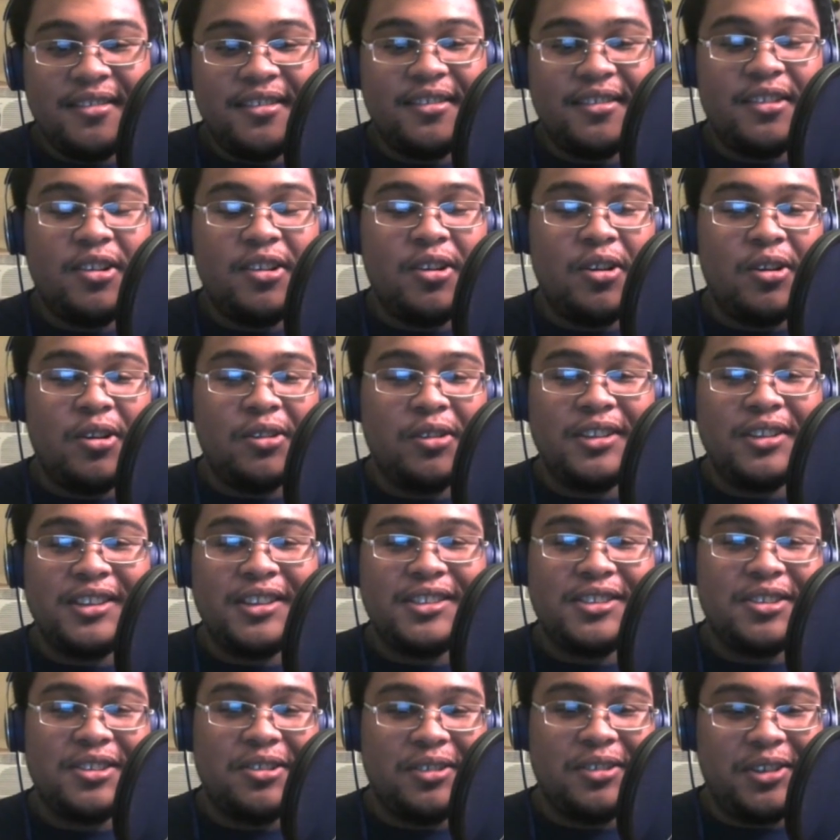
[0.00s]
Oh,
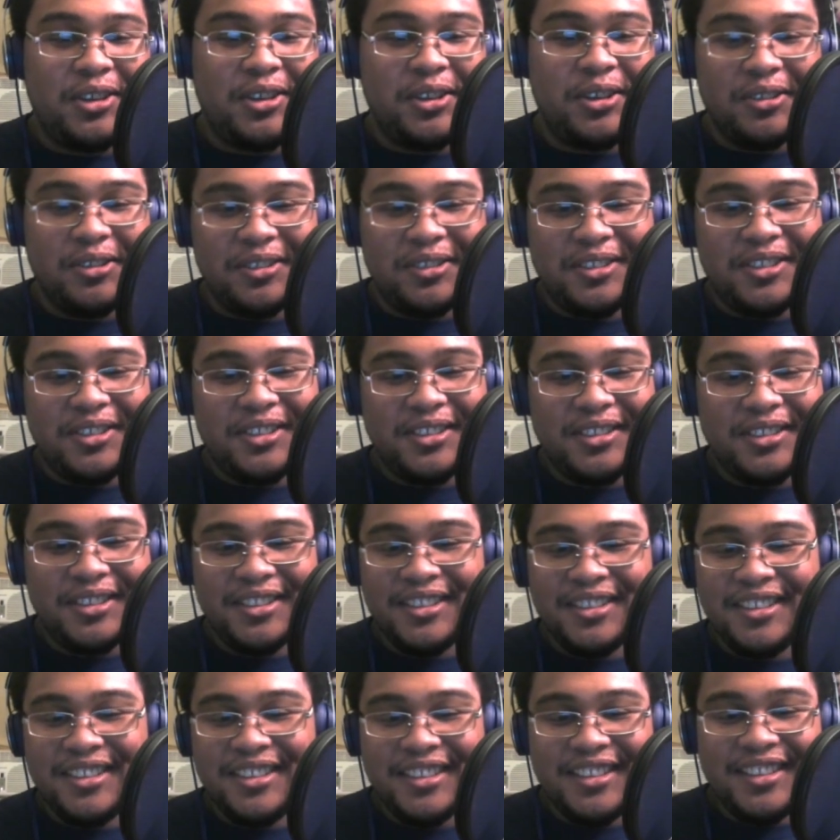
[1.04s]
that's so cute.
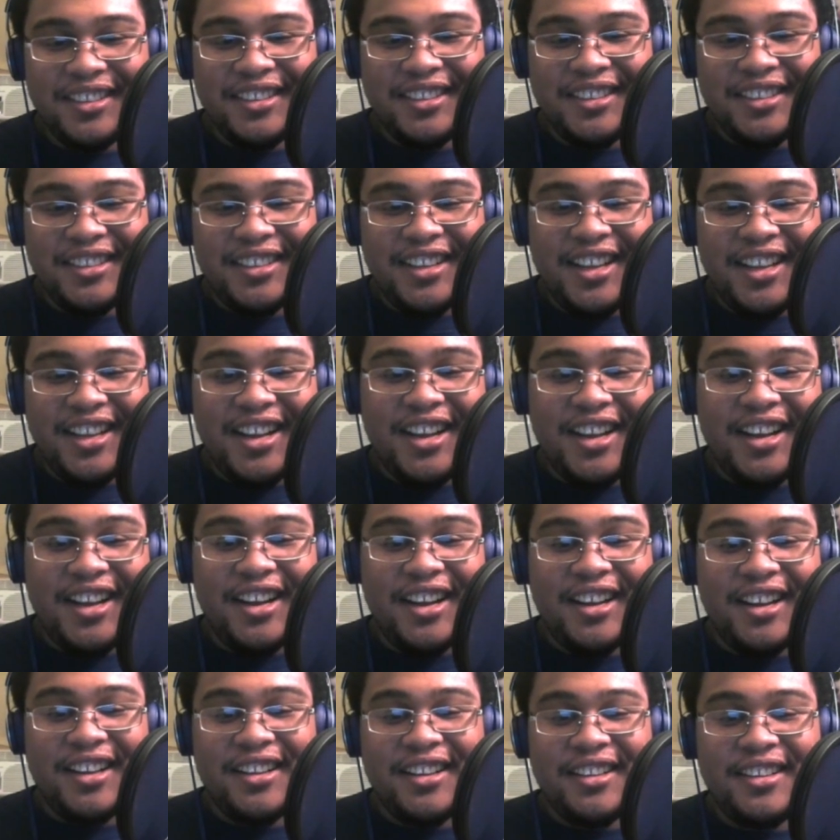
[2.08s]
I
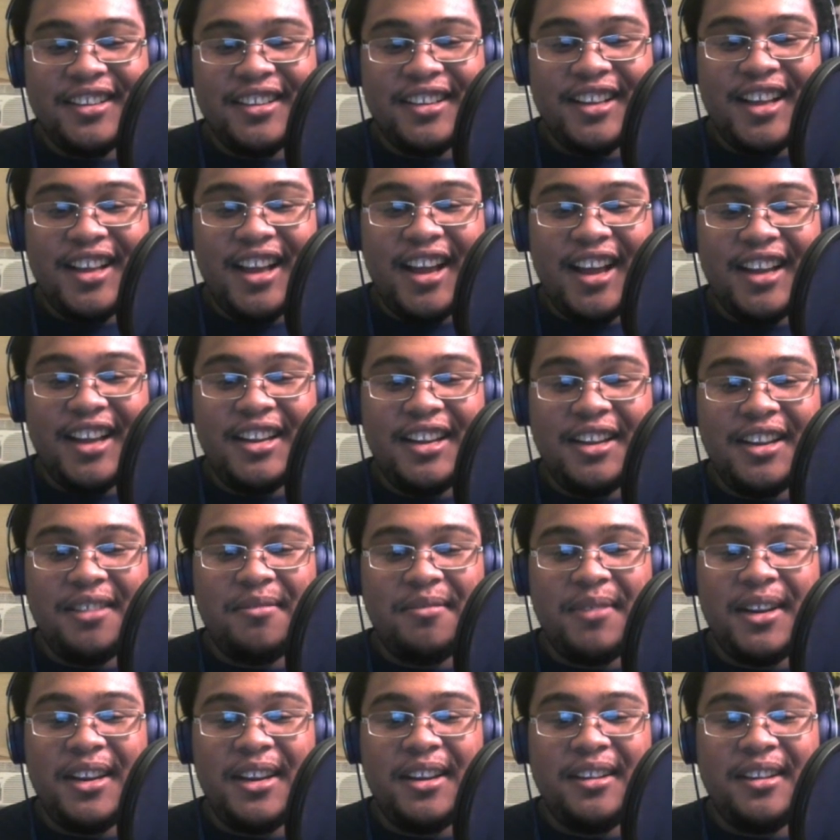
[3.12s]
didn't
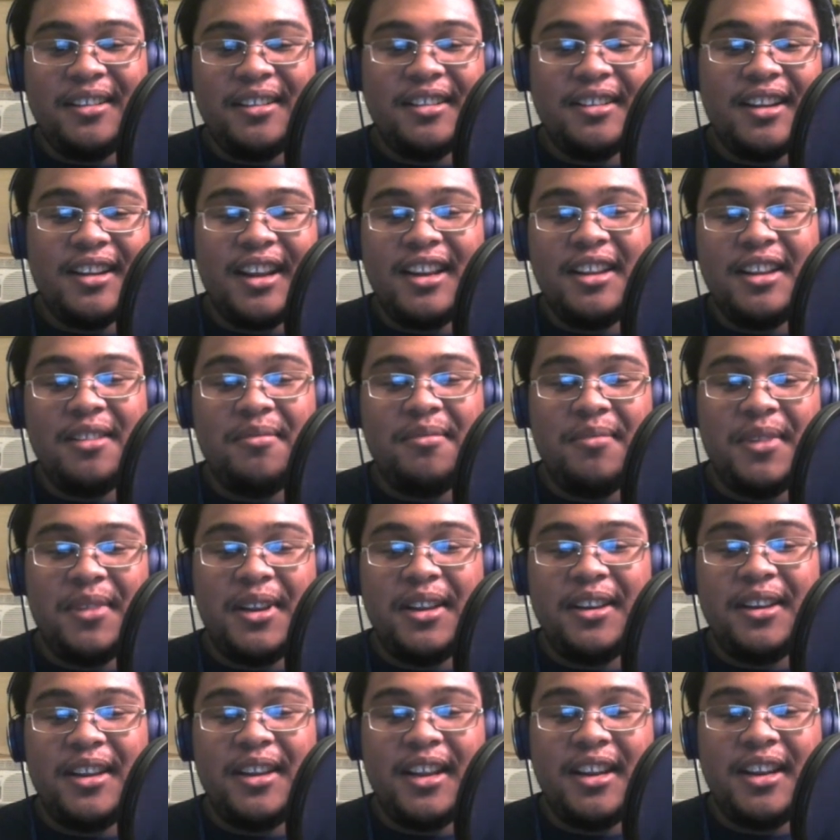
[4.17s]
mean
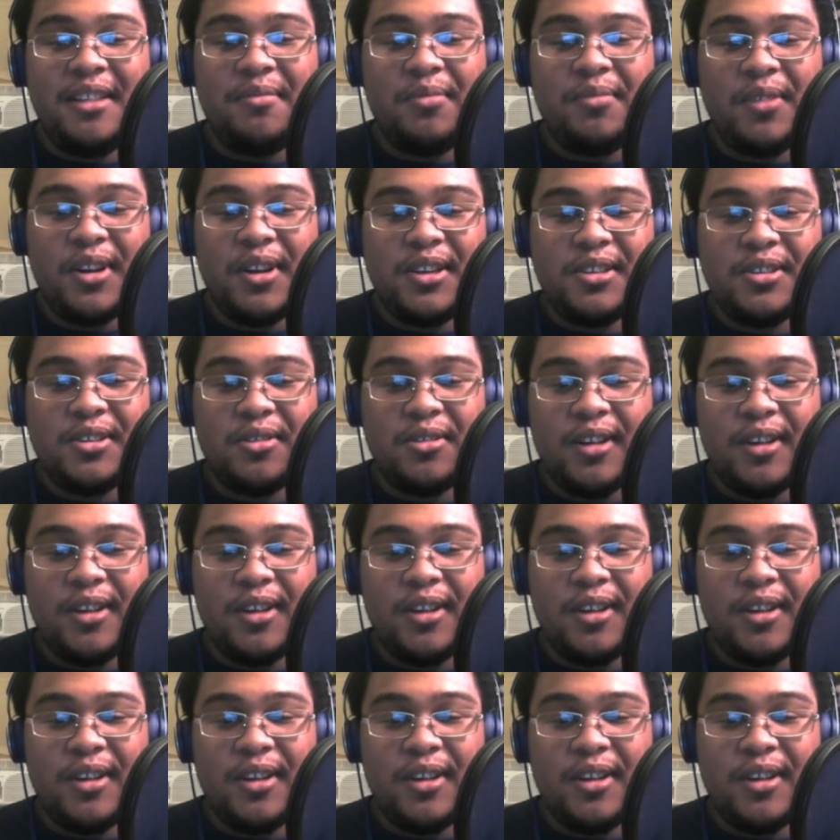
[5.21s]
any pressure